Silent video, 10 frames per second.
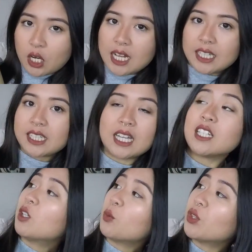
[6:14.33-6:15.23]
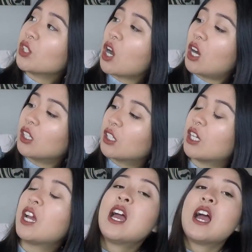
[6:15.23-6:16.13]
I like anything with a
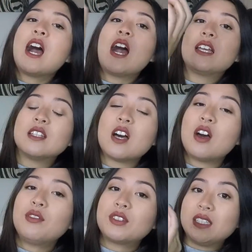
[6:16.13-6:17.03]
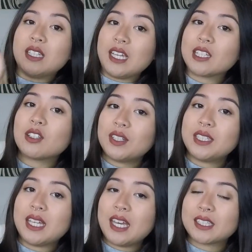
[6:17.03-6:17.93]
collar. I love the length of it.
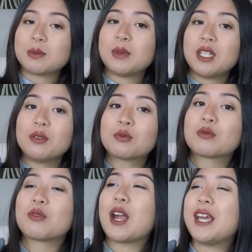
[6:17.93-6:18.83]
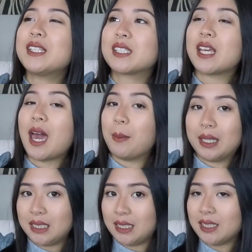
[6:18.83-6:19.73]
It hits me right at my
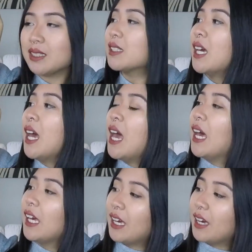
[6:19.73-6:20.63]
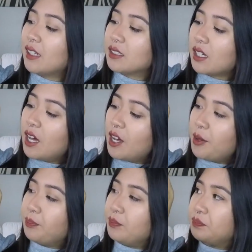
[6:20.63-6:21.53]
knees. And
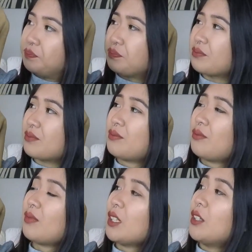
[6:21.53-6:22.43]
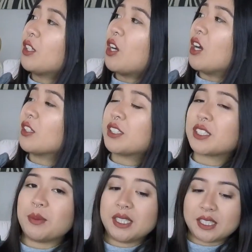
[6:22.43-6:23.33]
um, the collar is
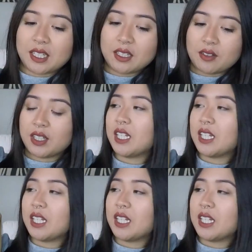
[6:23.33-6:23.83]
amazing. I love it.